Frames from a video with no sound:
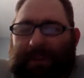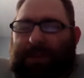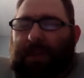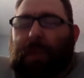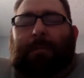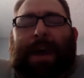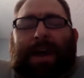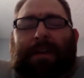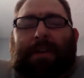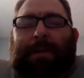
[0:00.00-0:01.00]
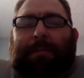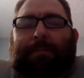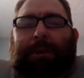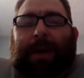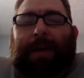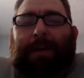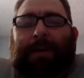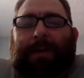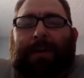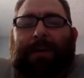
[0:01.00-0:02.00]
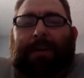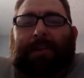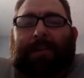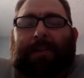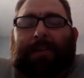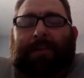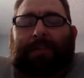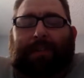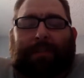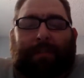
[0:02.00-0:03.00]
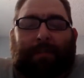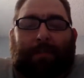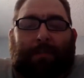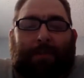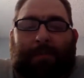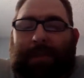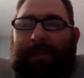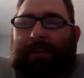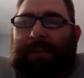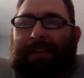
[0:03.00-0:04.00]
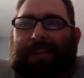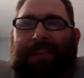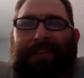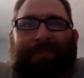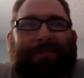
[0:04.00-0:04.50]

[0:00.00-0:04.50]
Joe Madden to be fired at this mid-season.